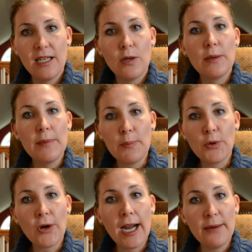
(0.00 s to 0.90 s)

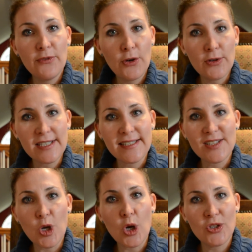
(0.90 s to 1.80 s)
Remember, I'm focused
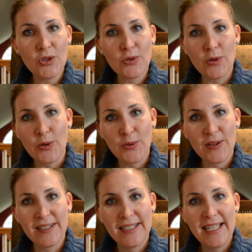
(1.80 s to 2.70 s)
on your growth.
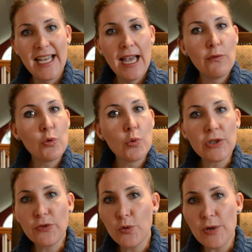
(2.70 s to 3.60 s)
Have a
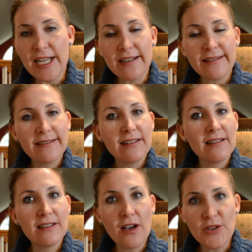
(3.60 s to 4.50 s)
wonderful week.
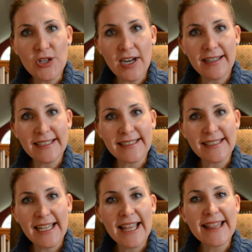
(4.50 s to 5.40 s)
Love you guys.
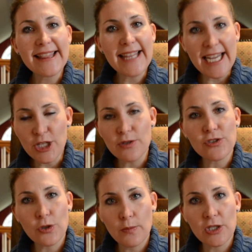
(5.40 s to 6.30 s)
Thank you
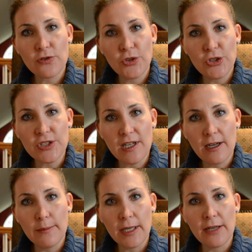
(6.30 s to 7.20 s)
so much for your
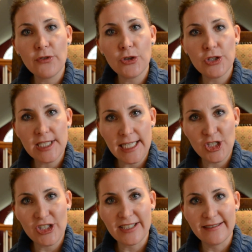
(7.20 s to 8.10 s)
time and for your attention.